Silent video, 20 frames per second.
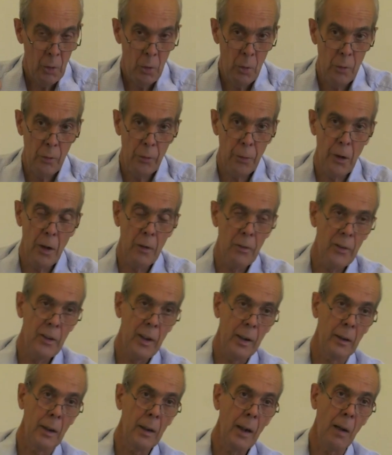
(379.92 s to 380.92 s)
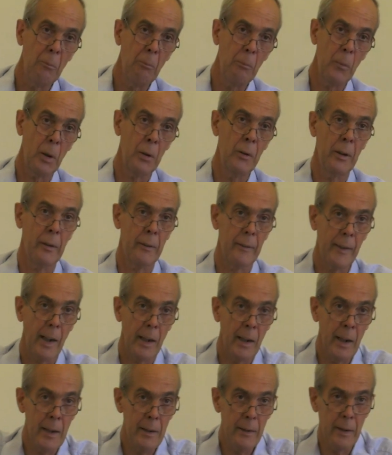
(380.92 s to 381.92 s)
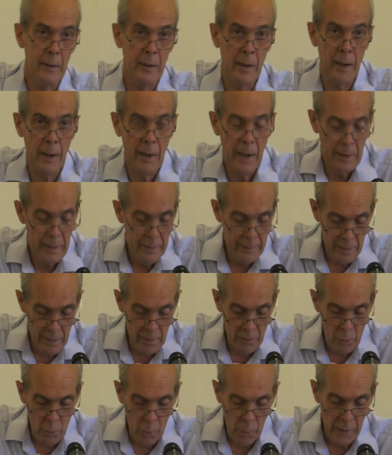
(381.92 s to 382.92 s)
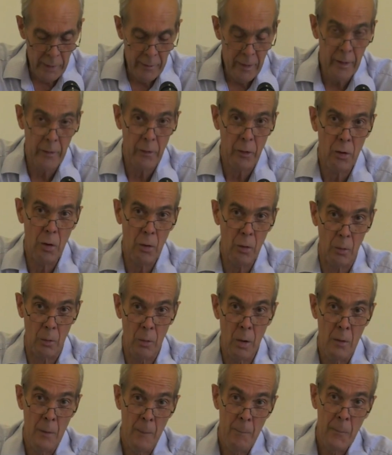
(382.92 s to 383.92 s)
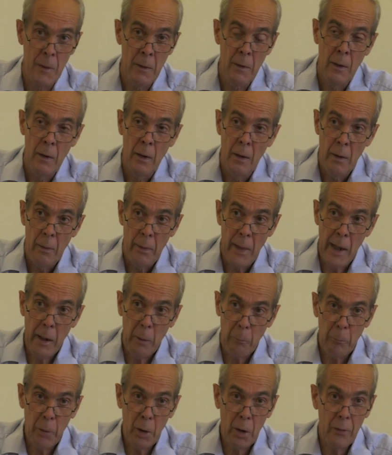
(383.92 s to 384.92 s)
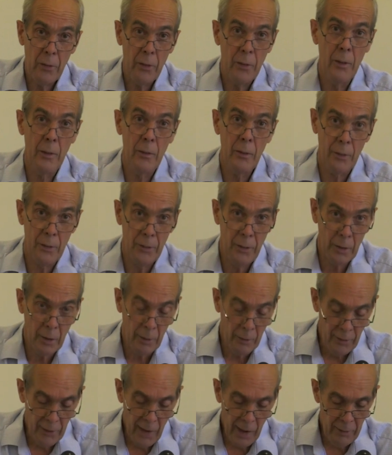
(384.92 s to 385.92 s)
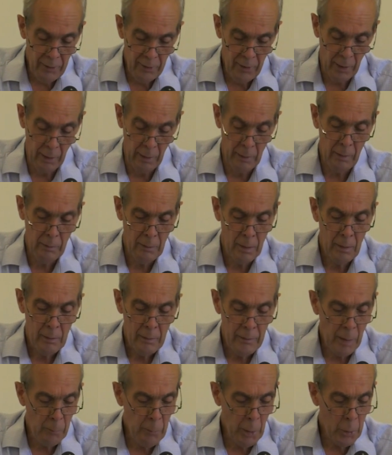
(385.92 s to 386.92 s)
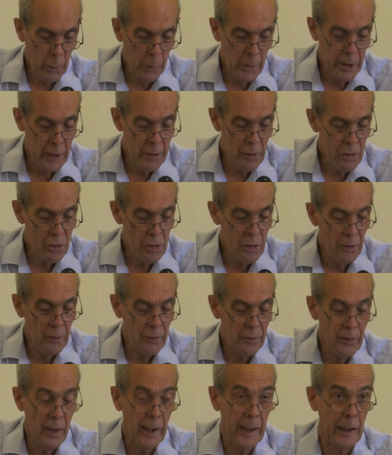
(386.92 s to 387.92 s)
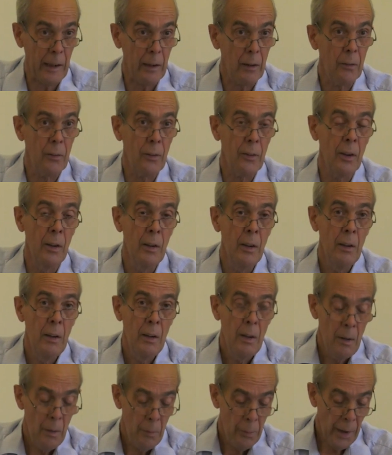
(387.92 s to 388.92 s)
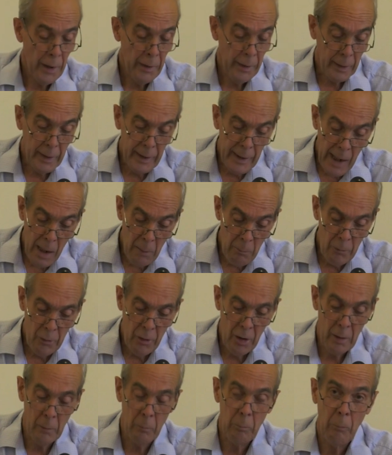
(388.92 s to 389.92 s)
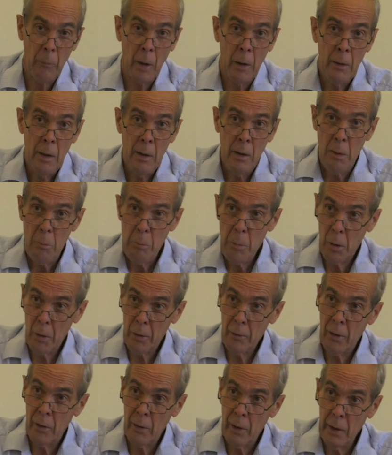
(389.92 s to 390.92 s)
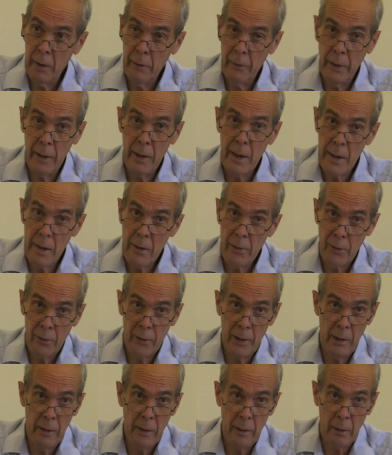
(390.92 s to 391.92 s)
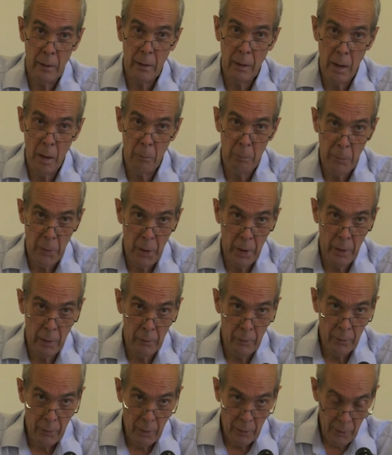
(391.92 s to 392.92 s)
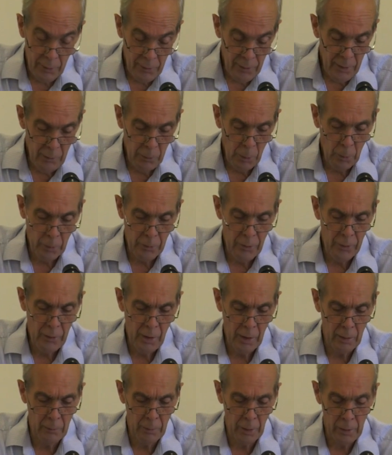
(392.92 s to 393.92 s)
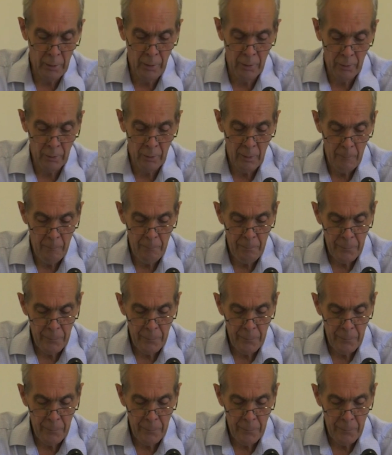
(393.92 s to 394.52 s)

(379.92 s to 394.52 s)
whose first incumbent died in 1822. That person's successor, W.H. Sykes, then a captain, but in the East India Company's civil service,